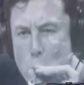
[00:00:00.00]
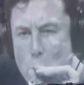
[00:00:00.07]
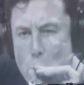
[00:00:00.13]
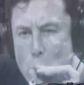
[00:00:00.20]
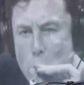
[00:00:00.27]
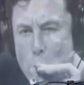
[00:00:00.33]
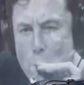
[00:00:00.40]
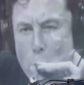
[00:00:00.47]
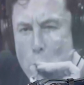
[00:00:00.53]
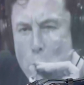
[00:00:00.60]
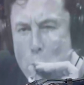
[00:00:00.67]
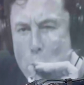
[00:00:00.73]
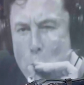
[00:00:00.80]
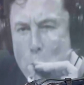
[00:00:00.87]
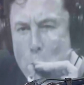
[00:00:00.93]

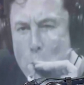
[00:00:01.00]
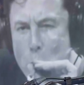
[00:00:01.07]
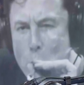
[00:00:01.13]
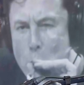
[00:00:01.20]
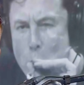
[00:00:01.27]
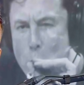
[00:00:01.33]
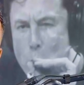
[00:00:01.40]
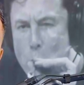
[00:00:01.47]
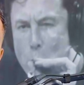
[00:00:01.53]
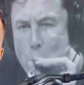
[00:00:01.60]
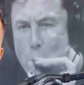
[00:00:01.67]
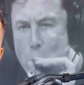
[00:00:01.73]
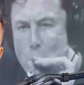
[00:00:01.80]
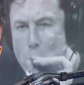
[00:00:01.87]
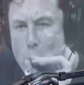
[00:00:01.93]

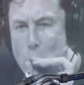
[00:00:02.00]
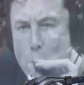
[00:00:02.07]
(not speaking)